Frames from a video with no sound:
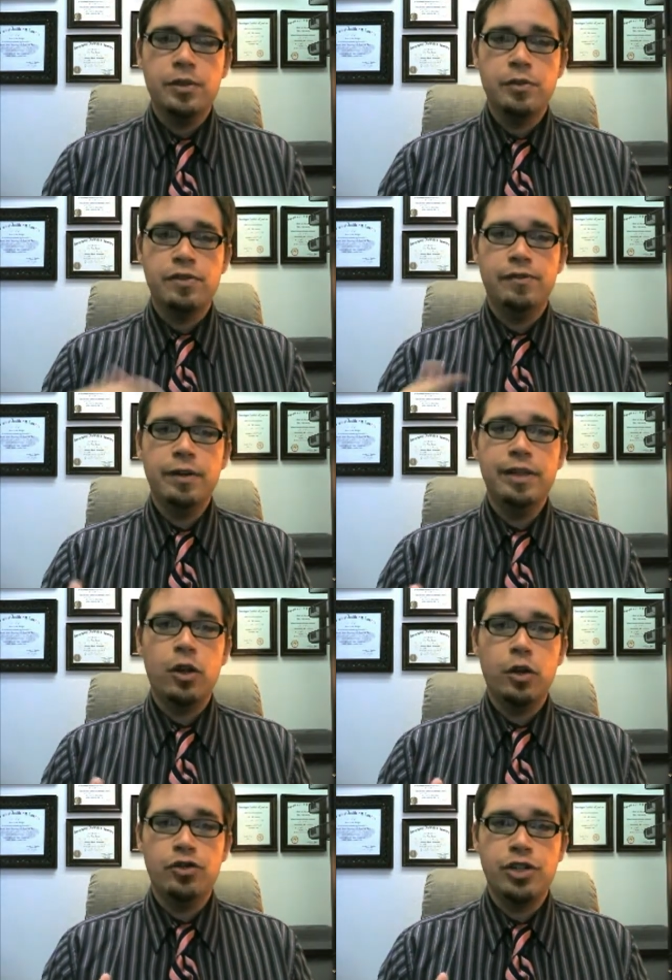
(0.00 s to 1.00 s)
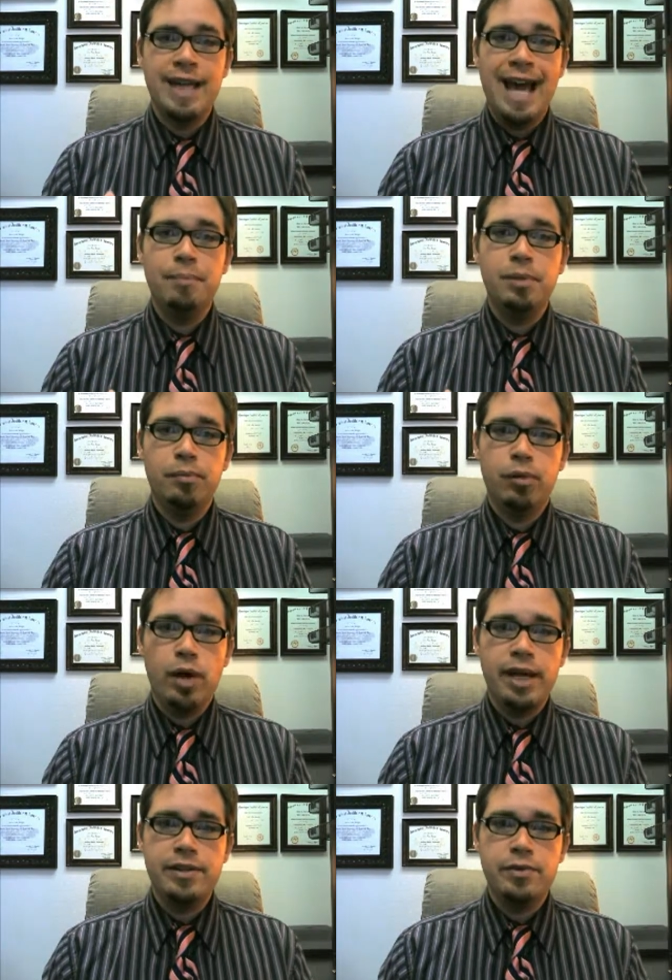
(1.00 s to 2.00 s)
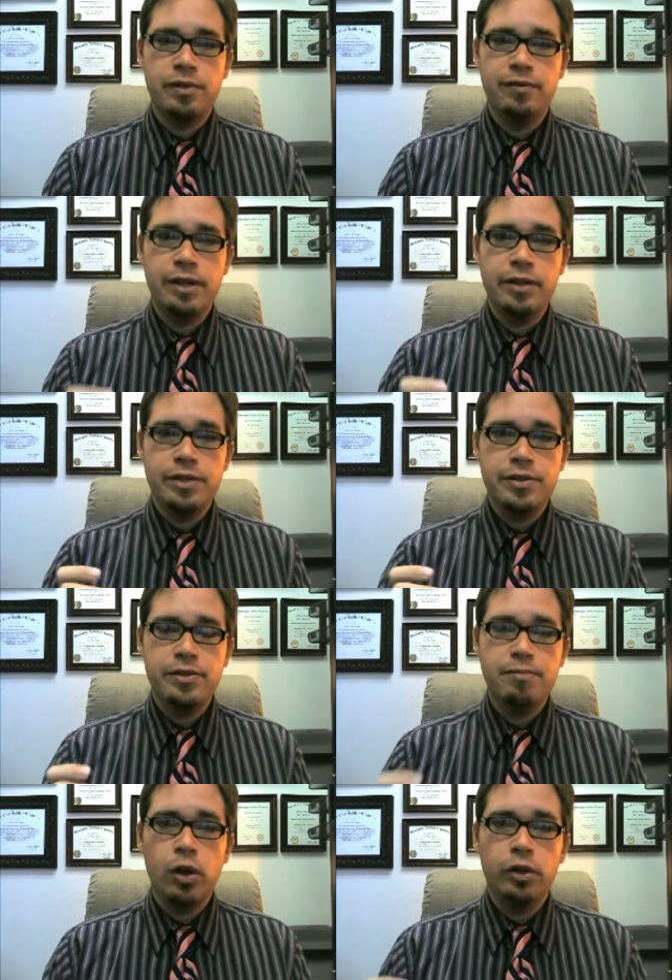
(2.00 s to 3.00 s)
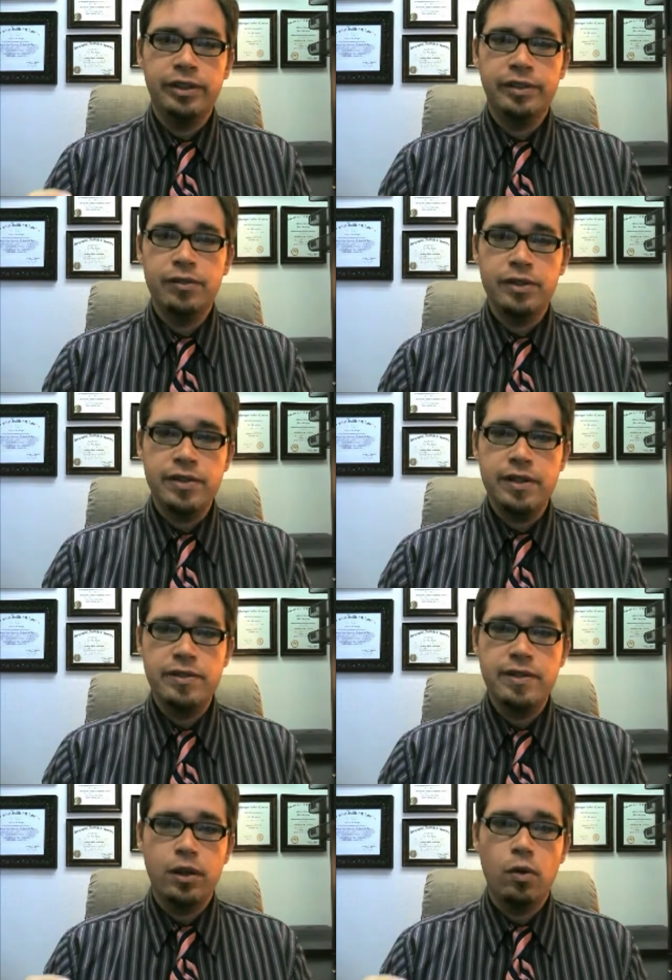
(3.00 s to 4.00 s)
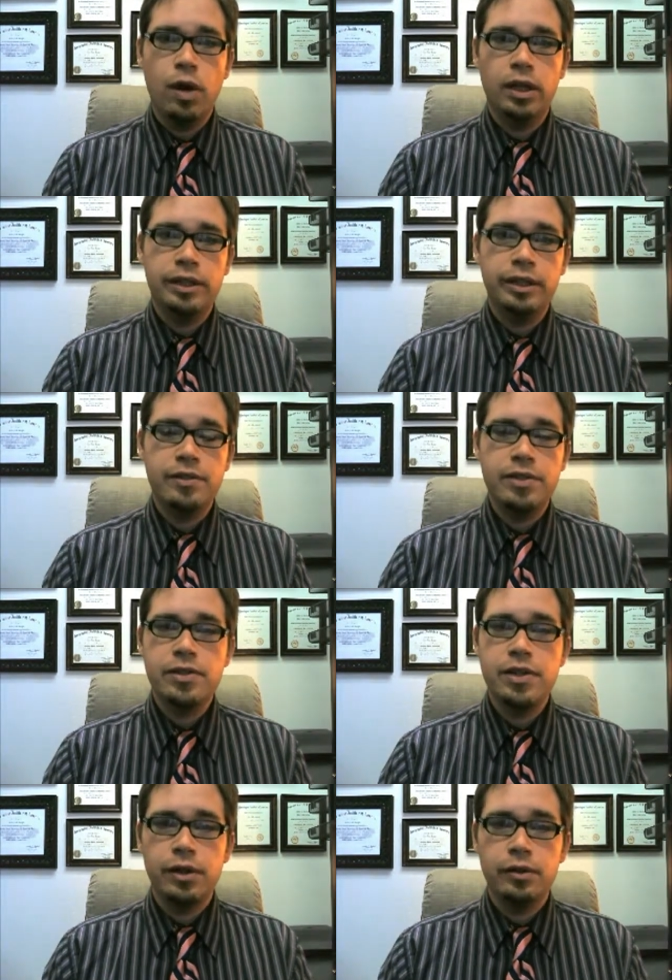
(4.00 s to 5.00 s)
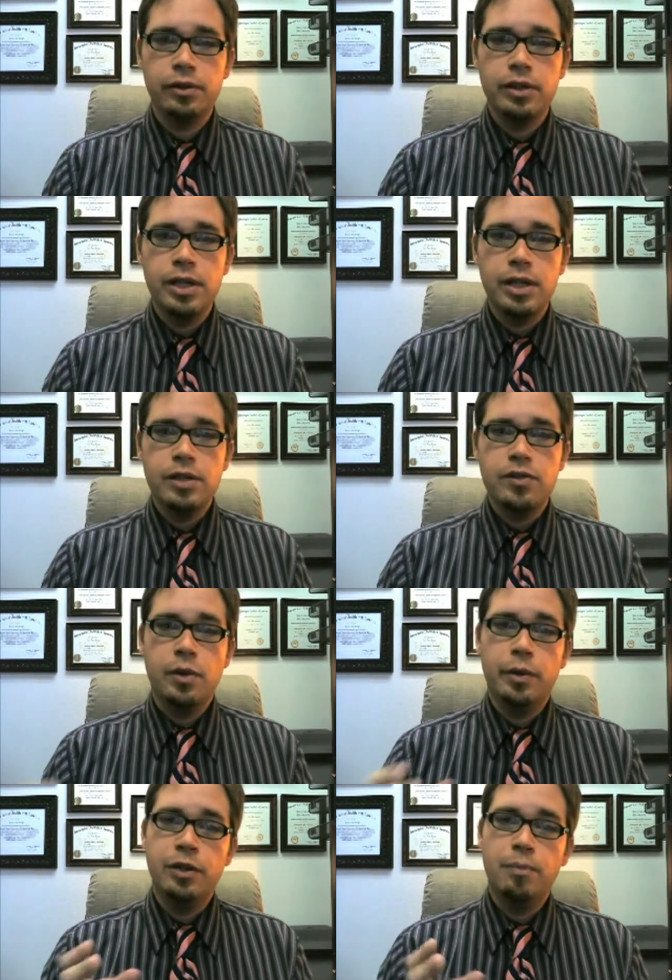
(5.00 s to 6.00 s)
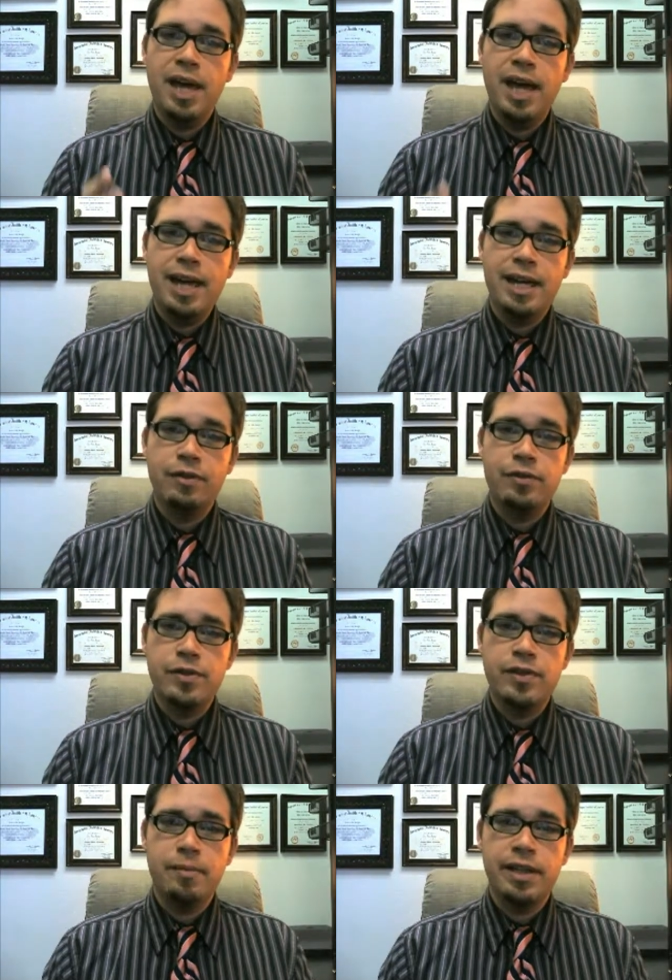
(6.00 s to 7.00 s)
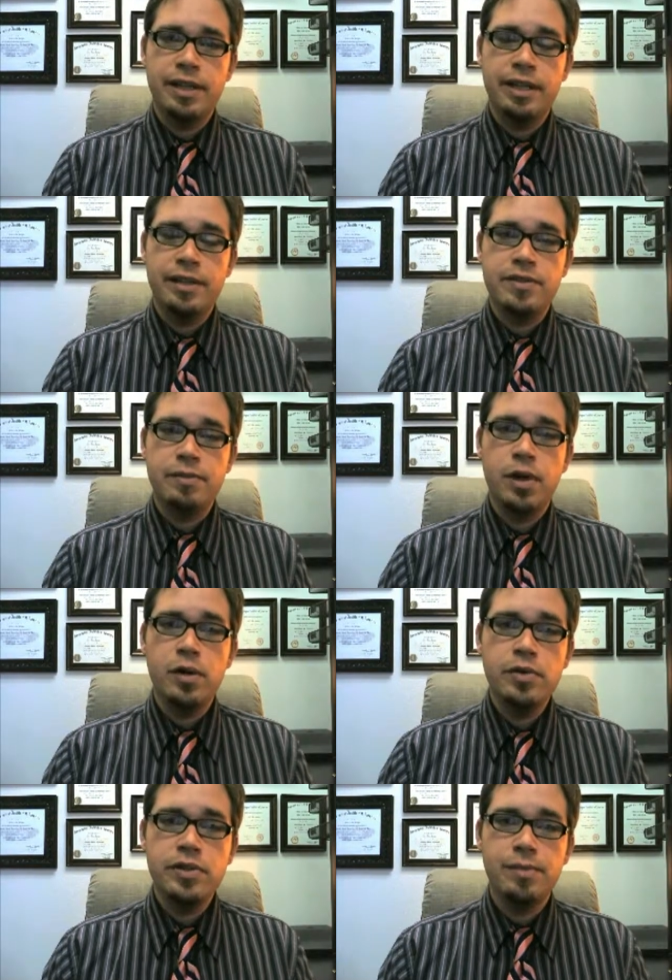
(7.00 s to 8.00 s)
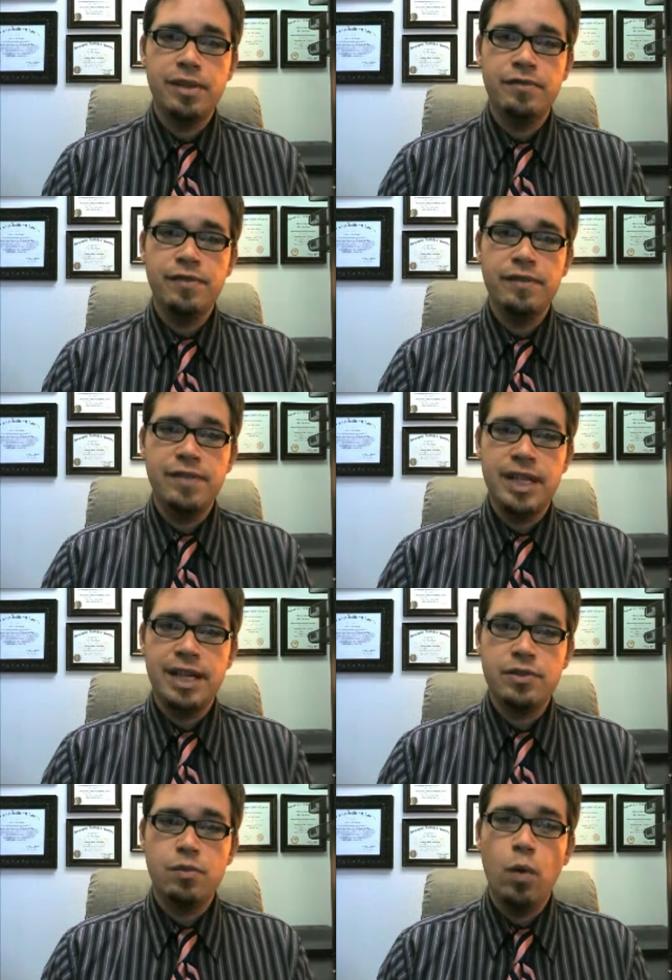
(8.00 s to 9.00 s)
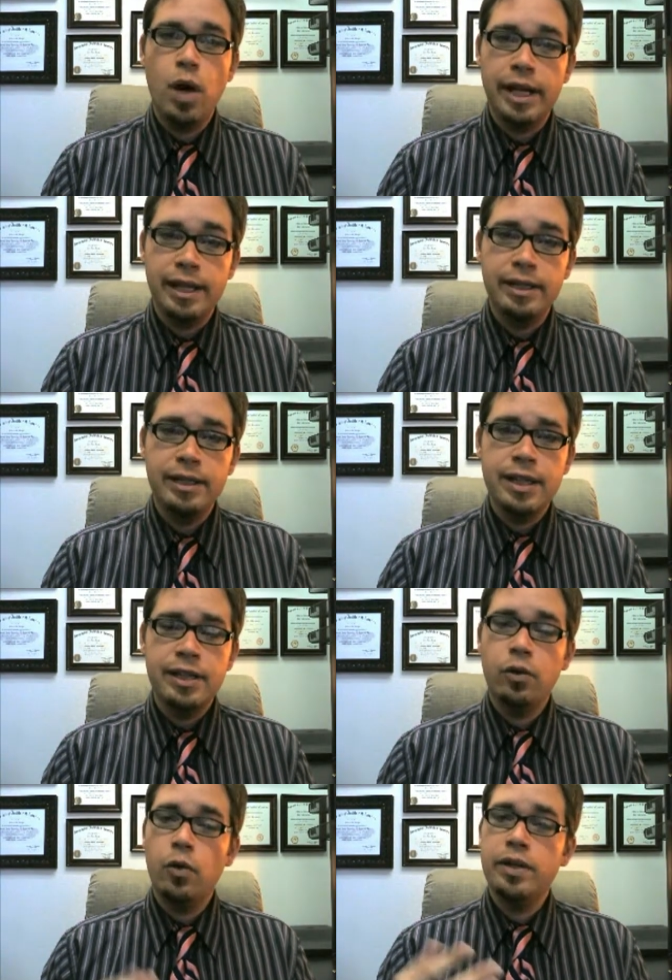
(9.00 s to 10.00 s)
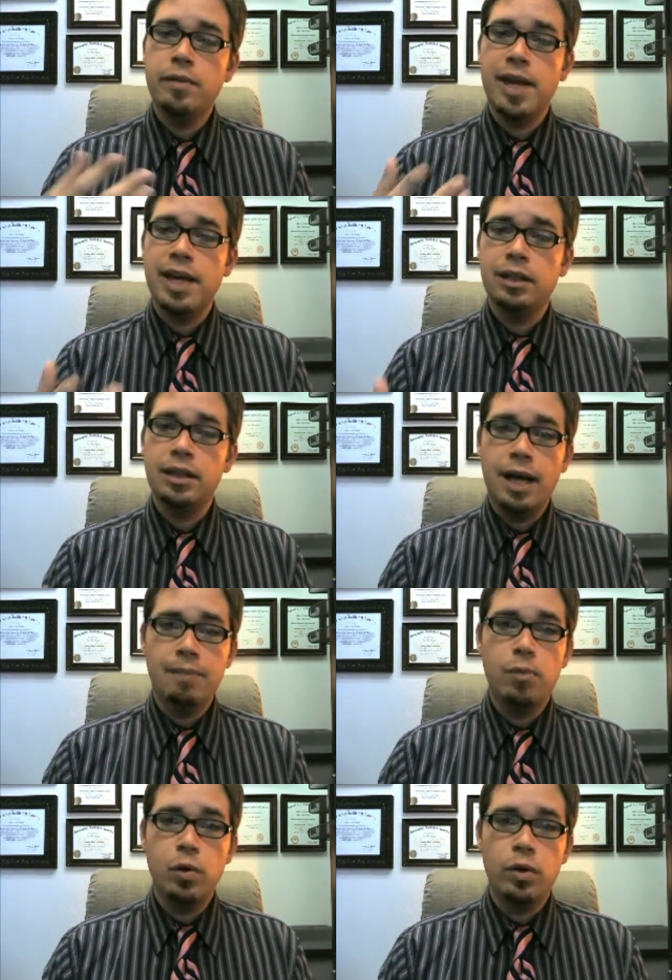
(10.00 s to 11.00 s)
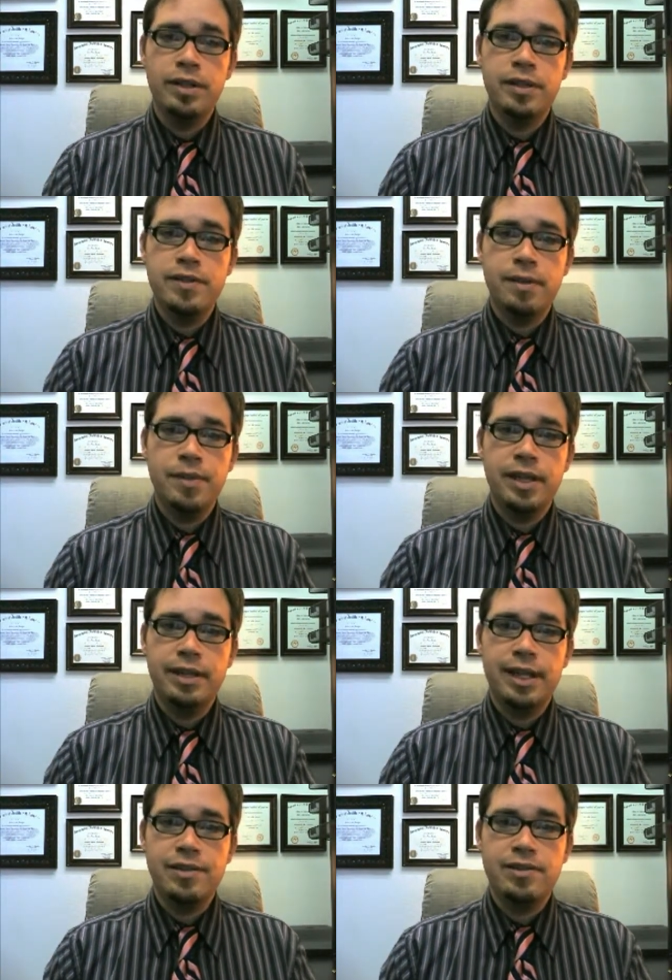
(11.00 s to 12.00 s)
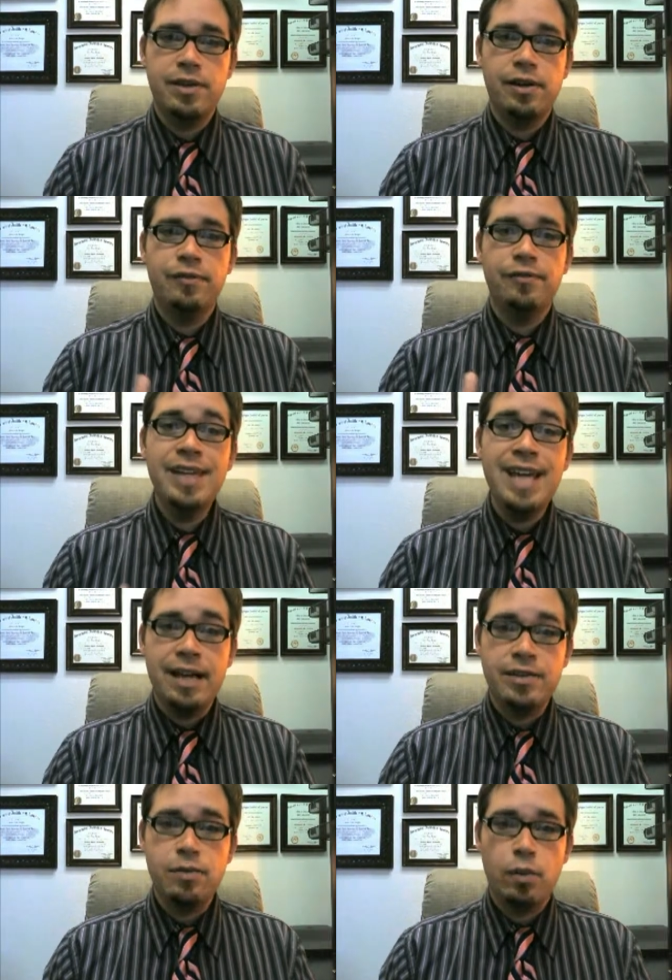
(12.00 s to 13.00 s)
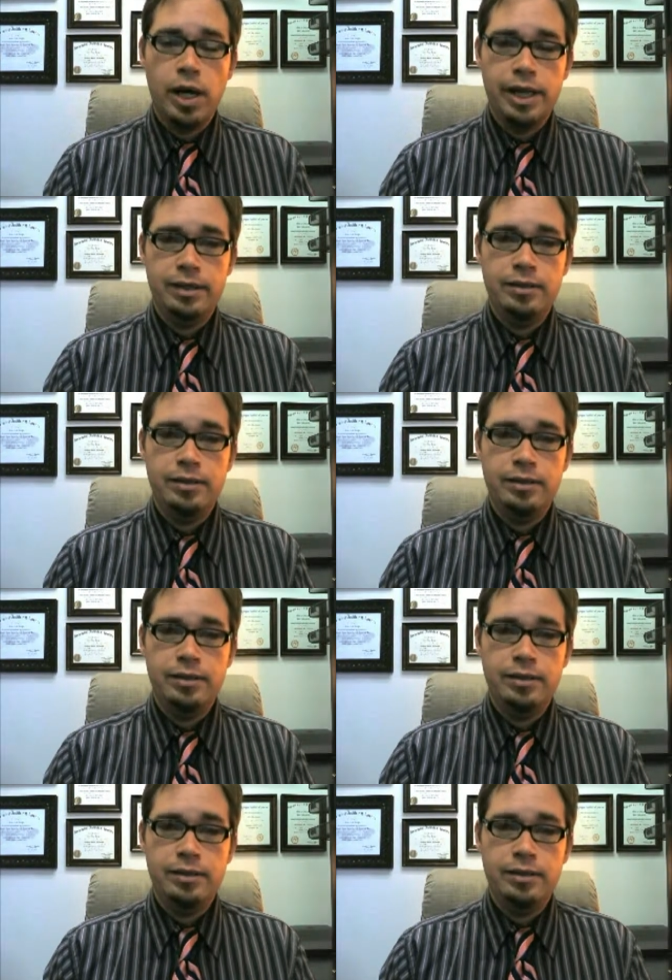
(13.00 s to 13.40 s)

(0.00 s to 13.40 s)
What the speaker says: There's a very large gap in price with very small differences in the quality of a stone. So when you're paying for something that is supposed to be VVS1, you're going to pay a lot more than something that's a VS1.